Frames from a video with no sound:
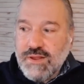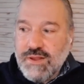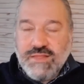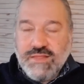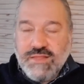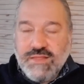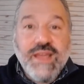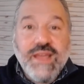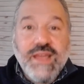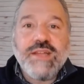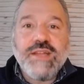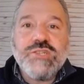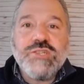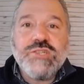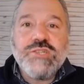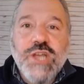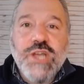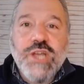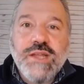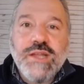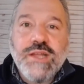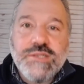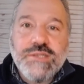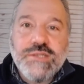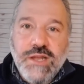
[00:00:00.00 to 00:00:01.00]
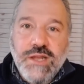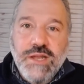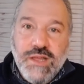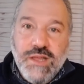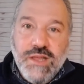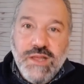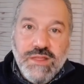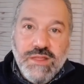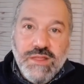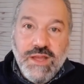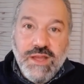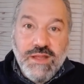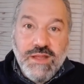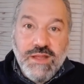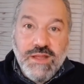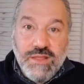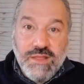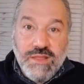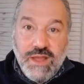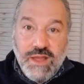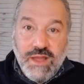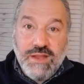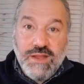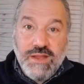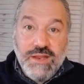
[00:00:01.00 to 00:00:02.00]
they can change anything
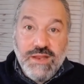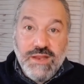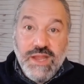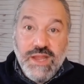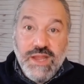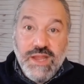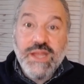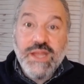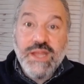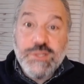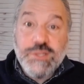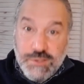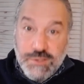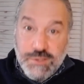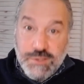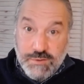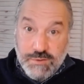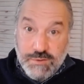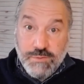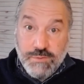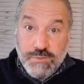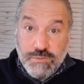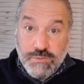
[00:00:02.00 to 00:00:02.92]
they need to,